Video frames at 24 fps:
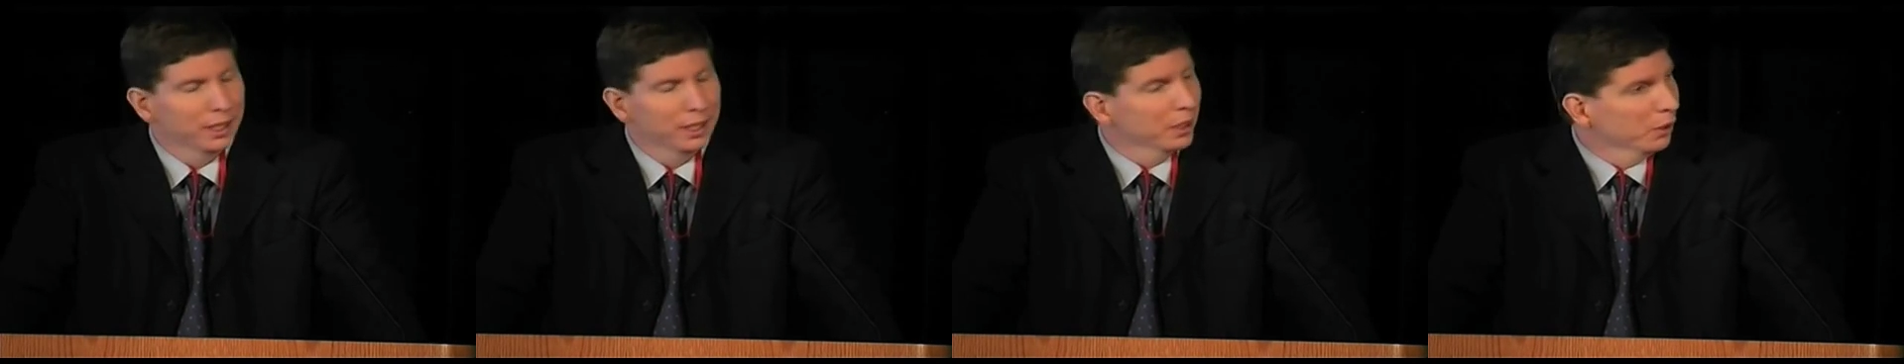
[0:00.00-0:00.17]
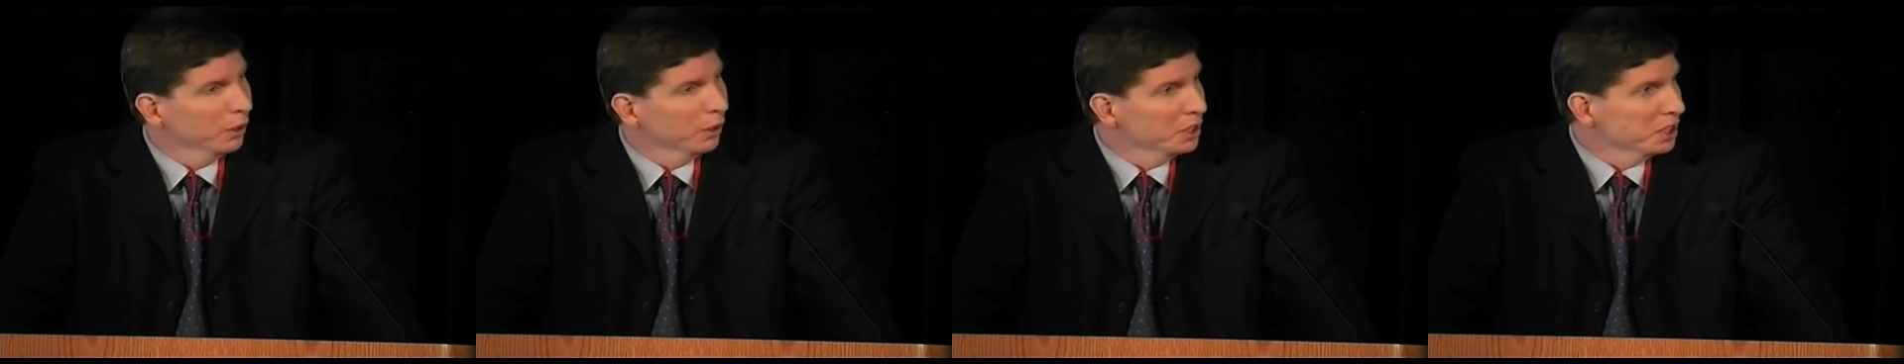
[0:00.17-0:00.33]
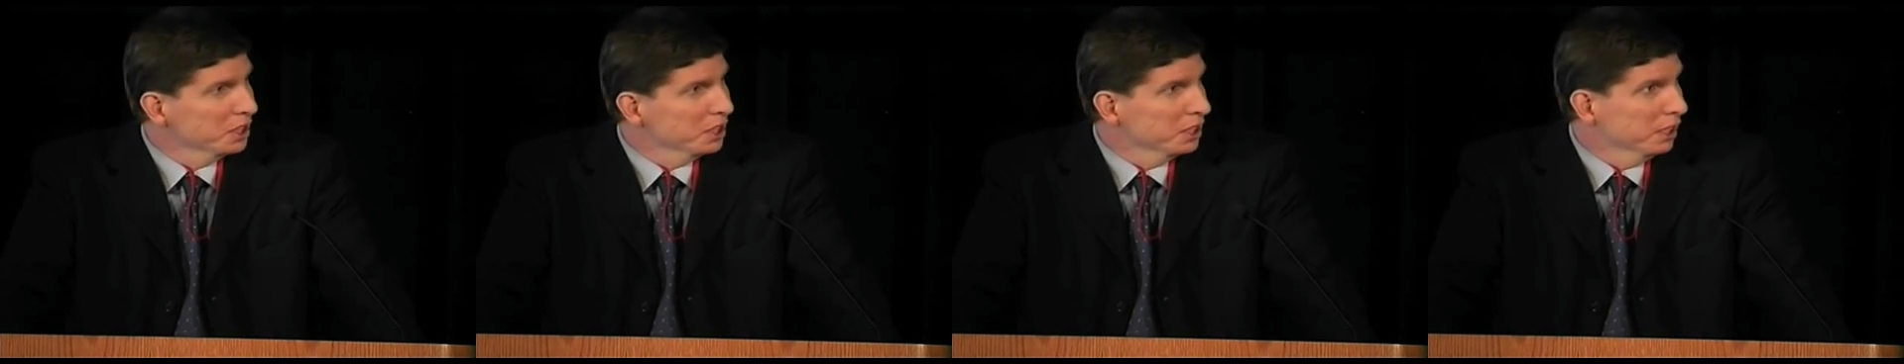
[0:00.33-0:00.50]

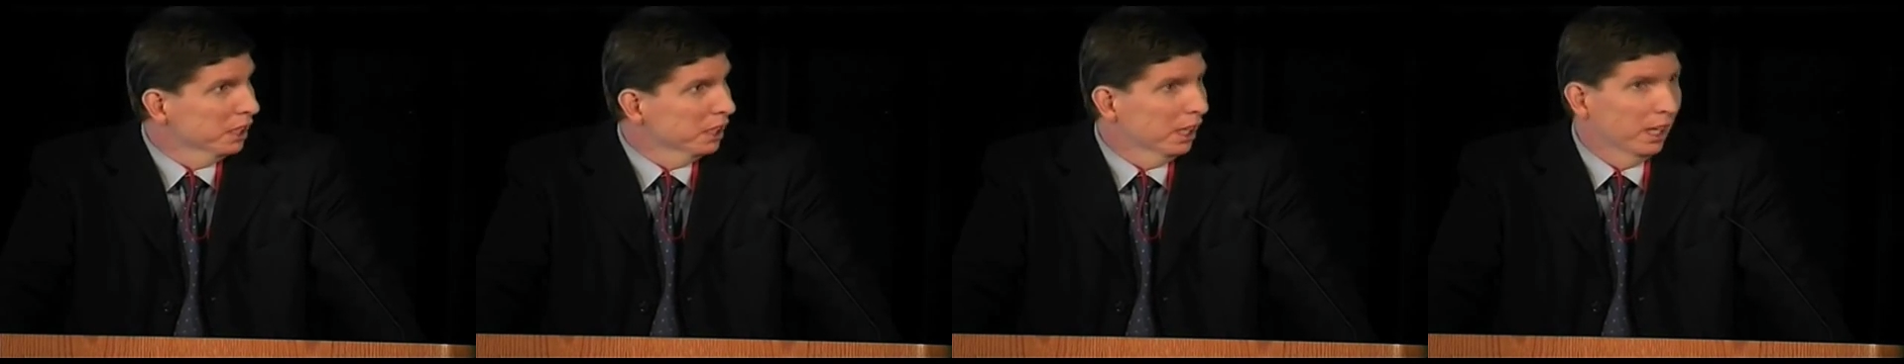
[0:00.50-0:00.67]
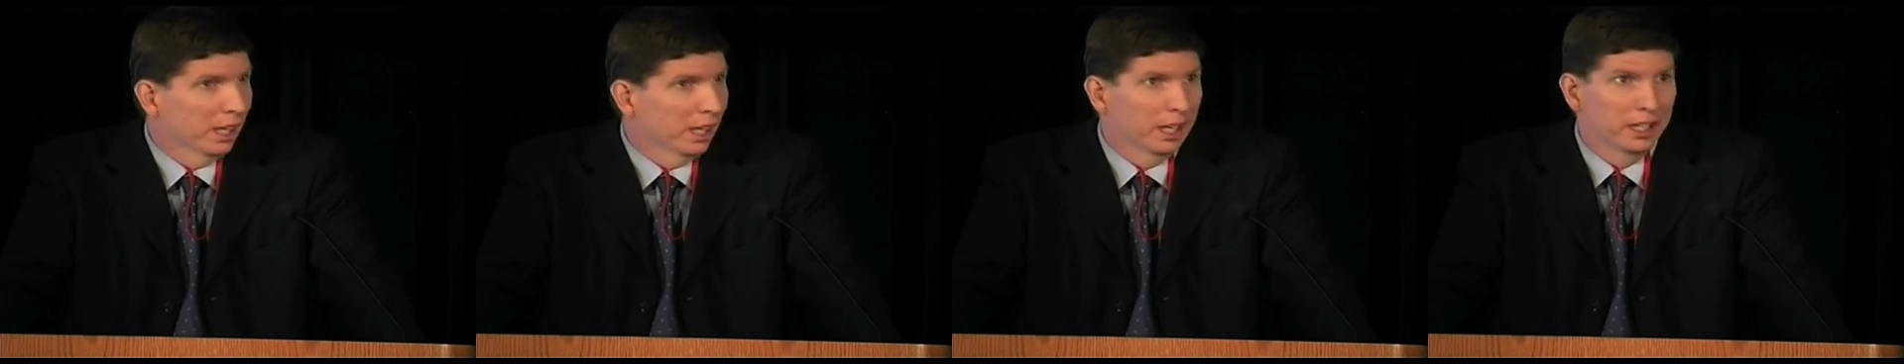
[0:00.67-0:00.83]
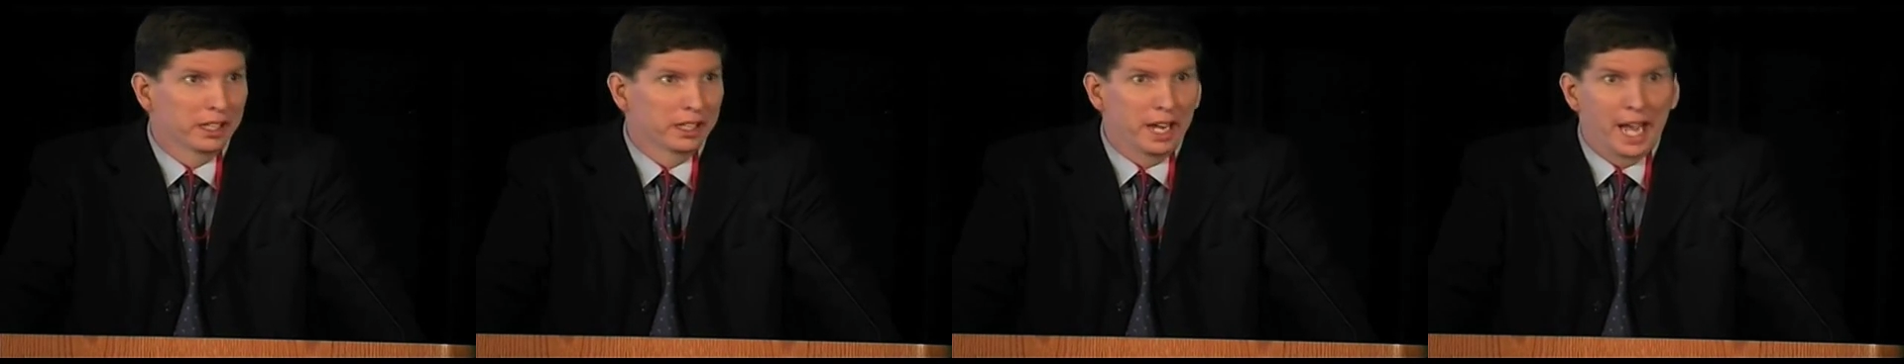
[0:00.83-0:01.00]
Chris has
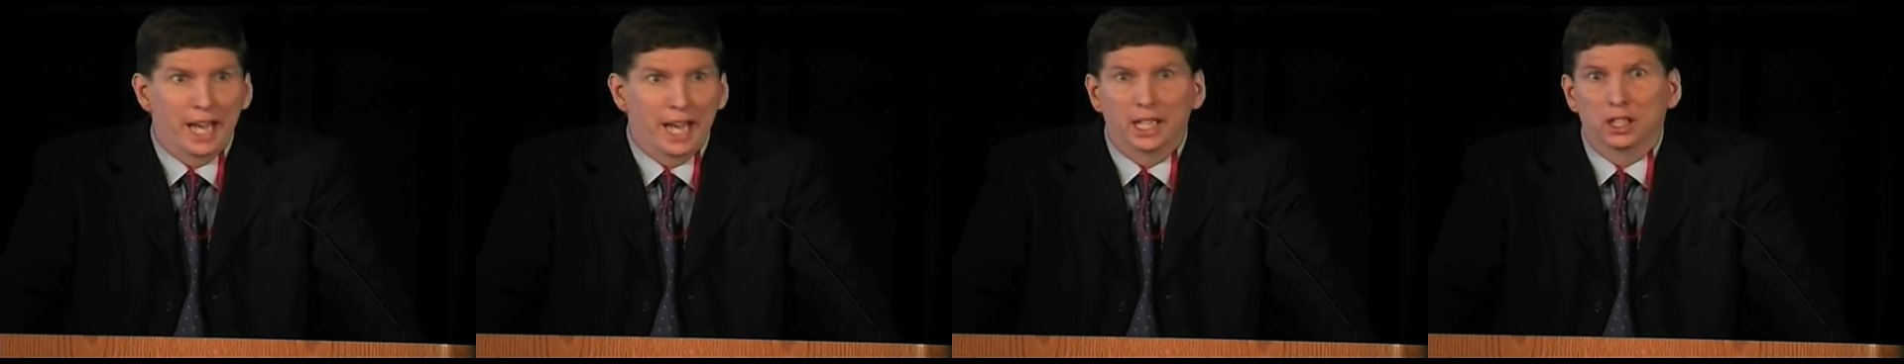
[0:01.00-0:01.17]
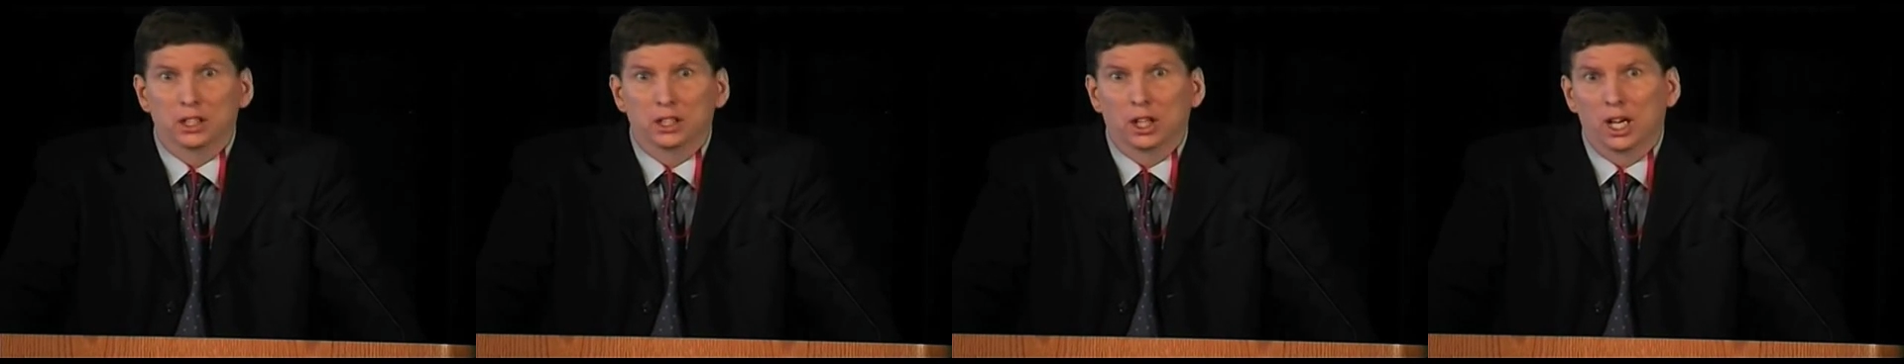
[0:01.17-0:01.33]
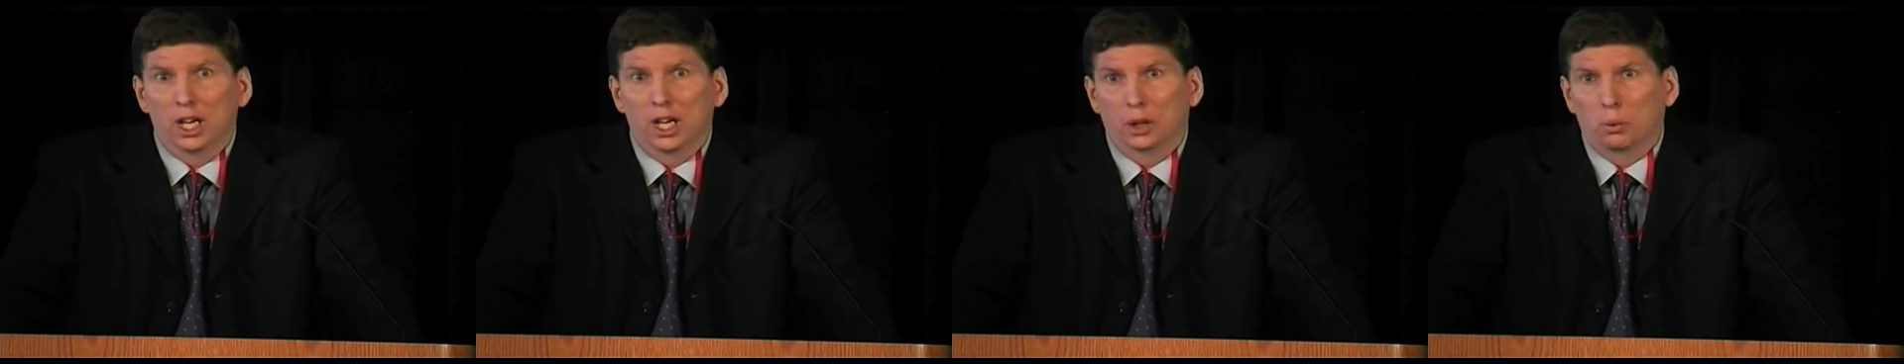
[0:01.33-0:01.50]
done
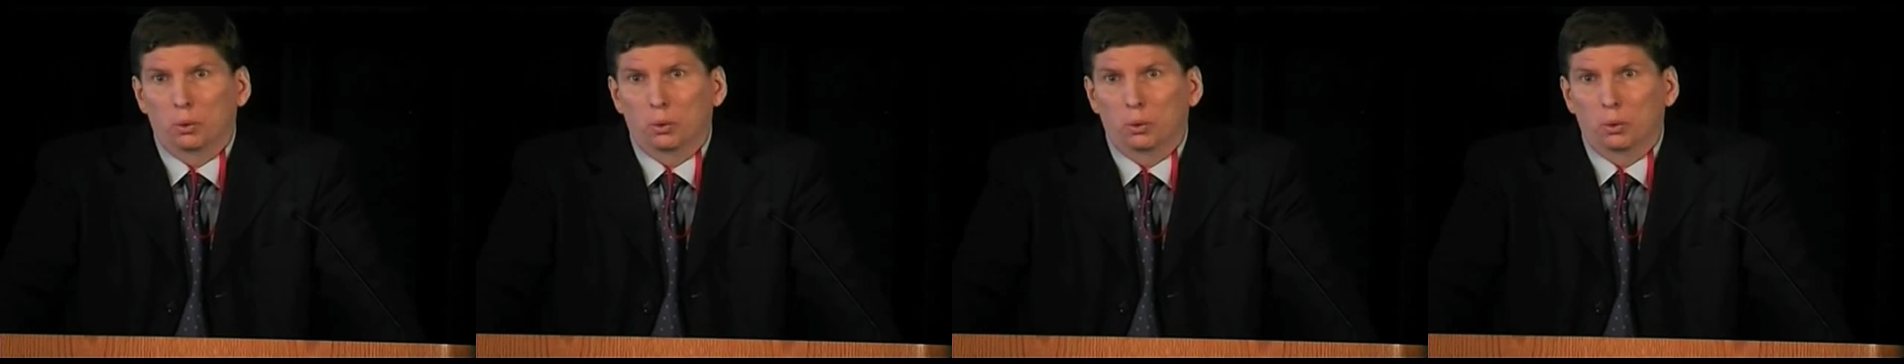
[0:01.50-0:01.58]
analog